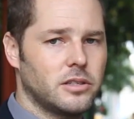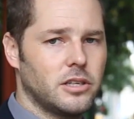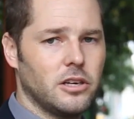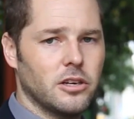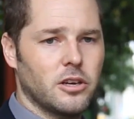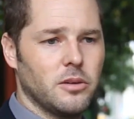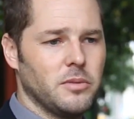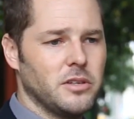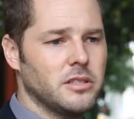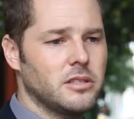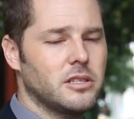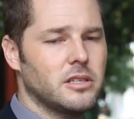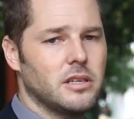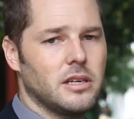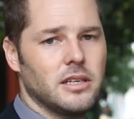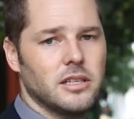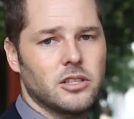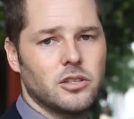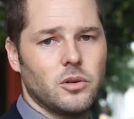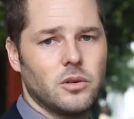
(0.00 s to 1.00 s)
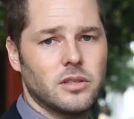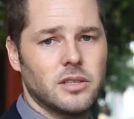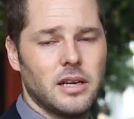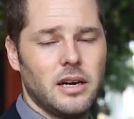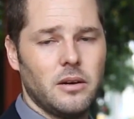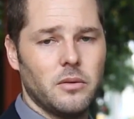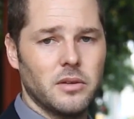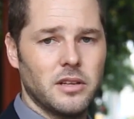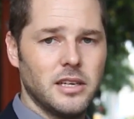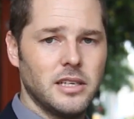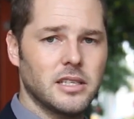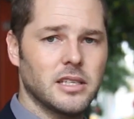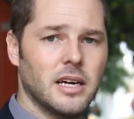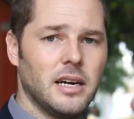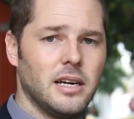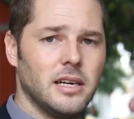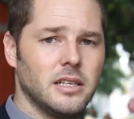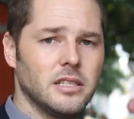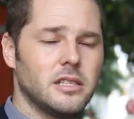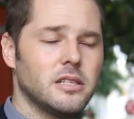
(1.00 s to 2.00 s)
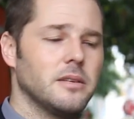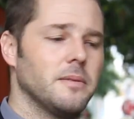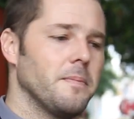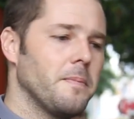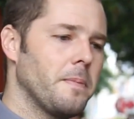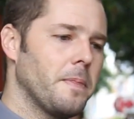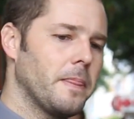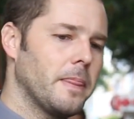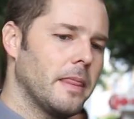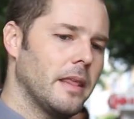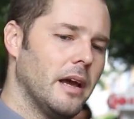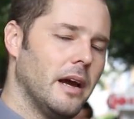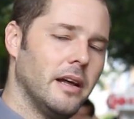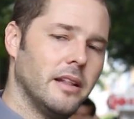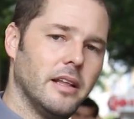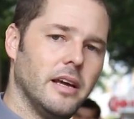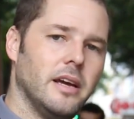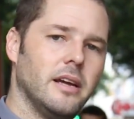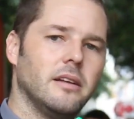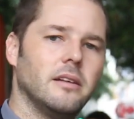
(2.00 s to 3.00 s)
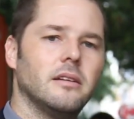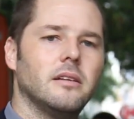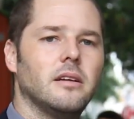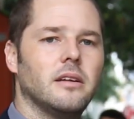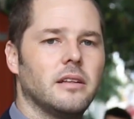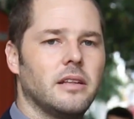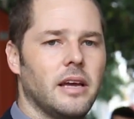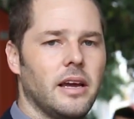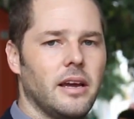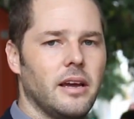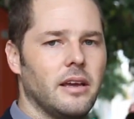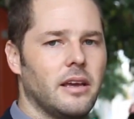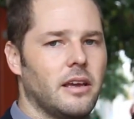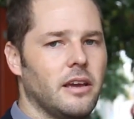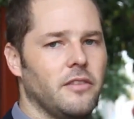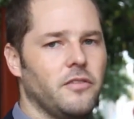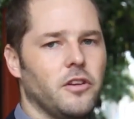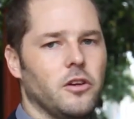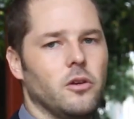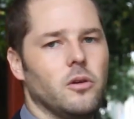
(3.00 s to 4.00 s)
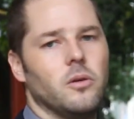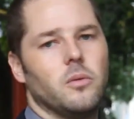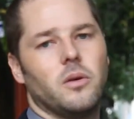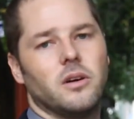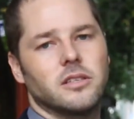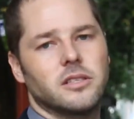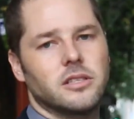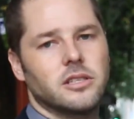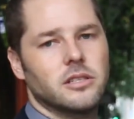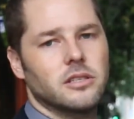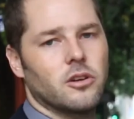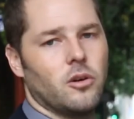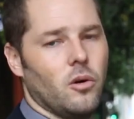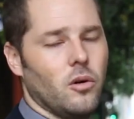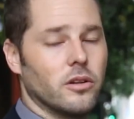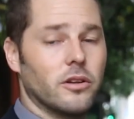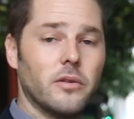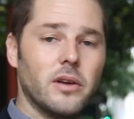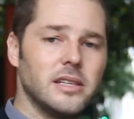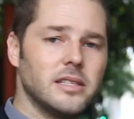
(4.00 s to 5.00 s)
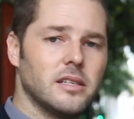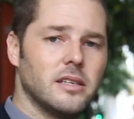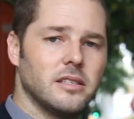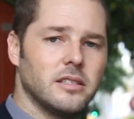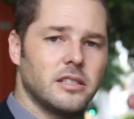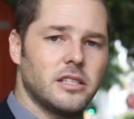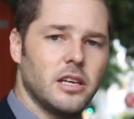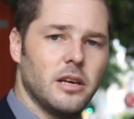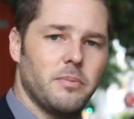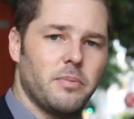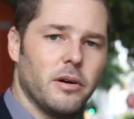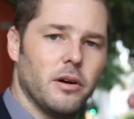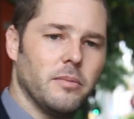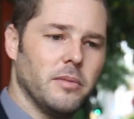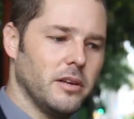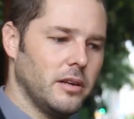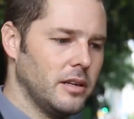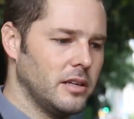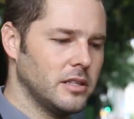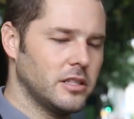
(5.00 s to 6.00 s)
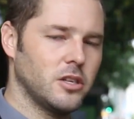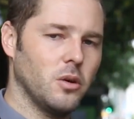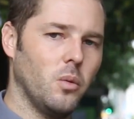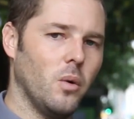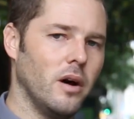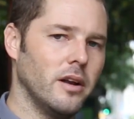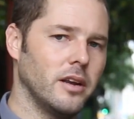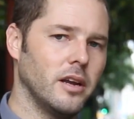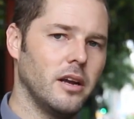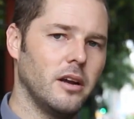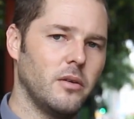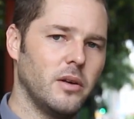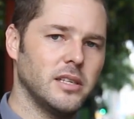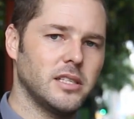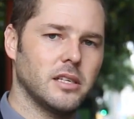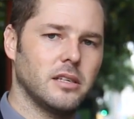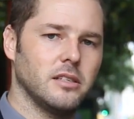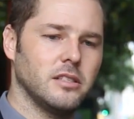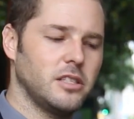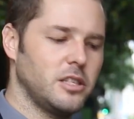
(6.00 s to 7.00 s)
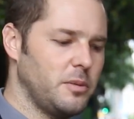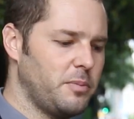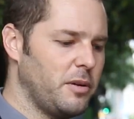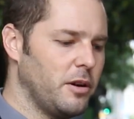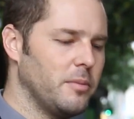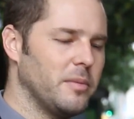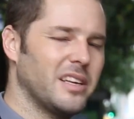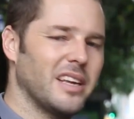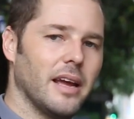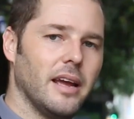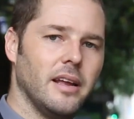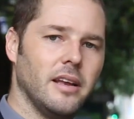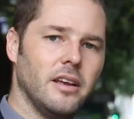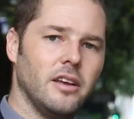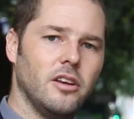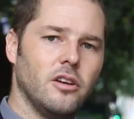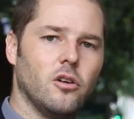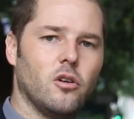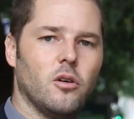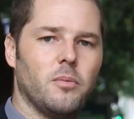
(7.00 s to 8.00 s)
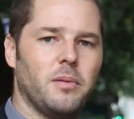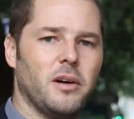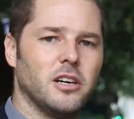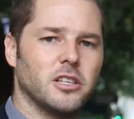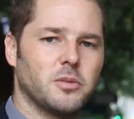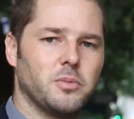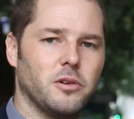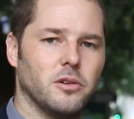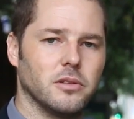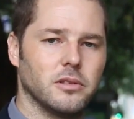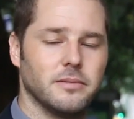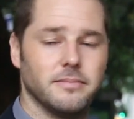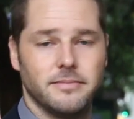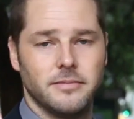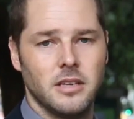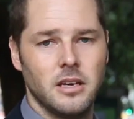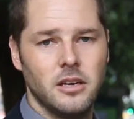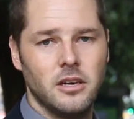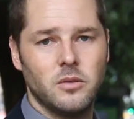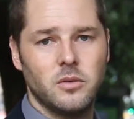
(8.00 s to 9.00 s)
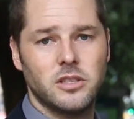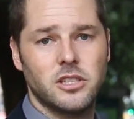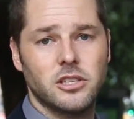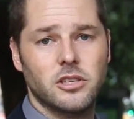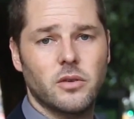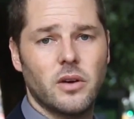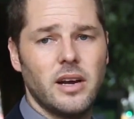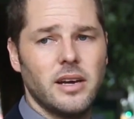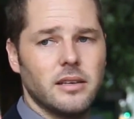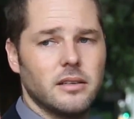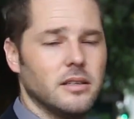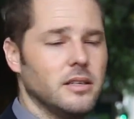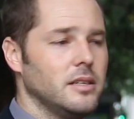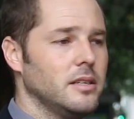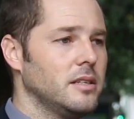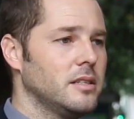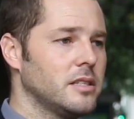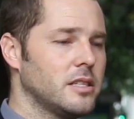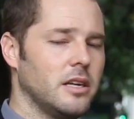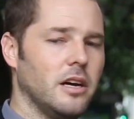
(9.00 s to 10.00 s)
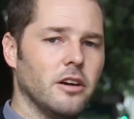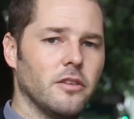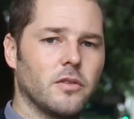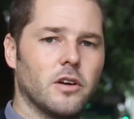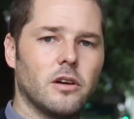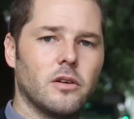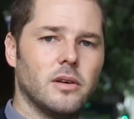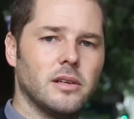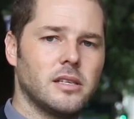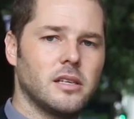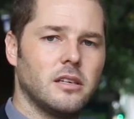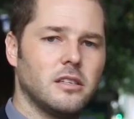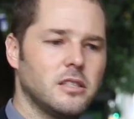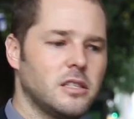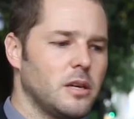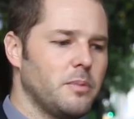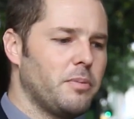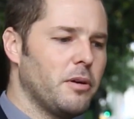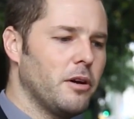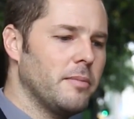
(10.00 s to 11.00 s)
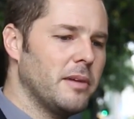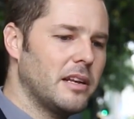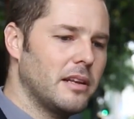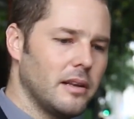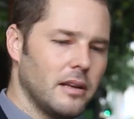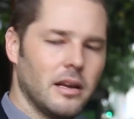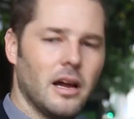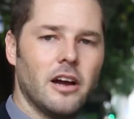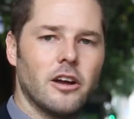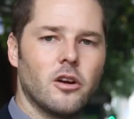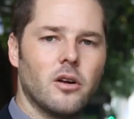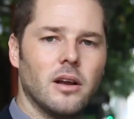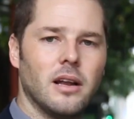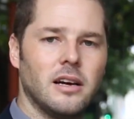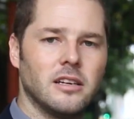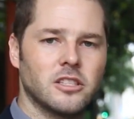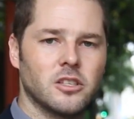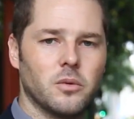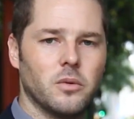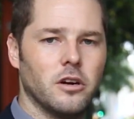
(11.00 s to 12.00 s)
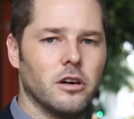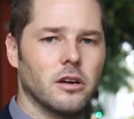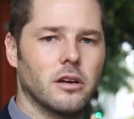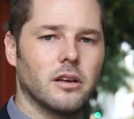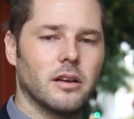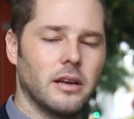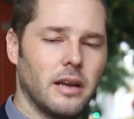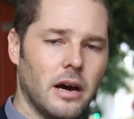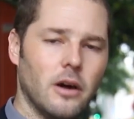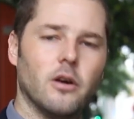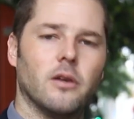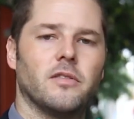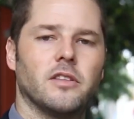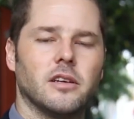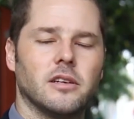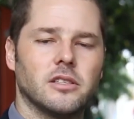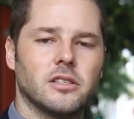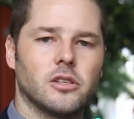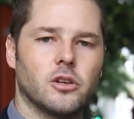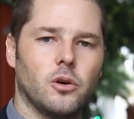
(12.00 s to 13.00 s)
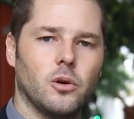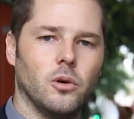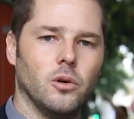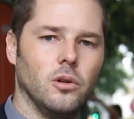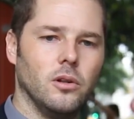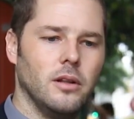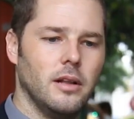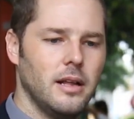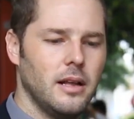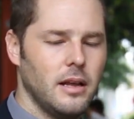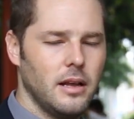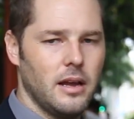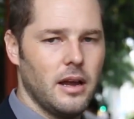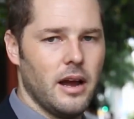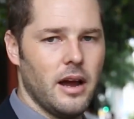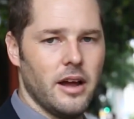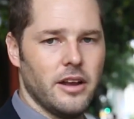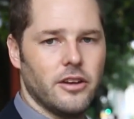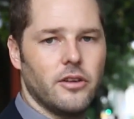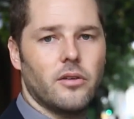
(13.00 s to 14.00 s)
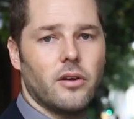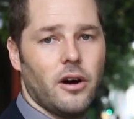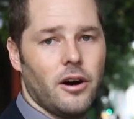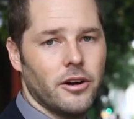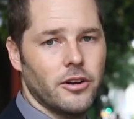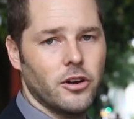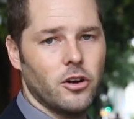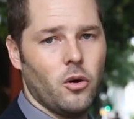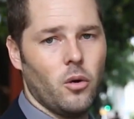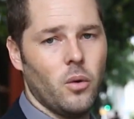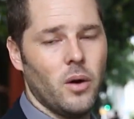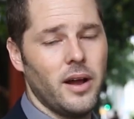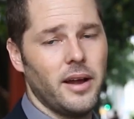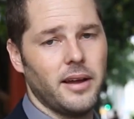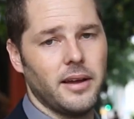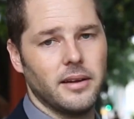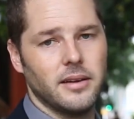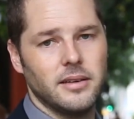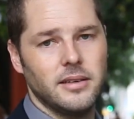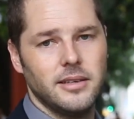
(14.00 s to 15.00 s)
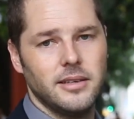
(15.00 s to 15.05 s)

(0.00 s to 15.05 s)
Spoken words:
documents sorted out with these guys, and then they give you what's called a residency permit, and it's a 1-year residency permit in your passport, which is great. So now you've got a residency permit, now you're allowed to work, now everything's cool, and you're on your way.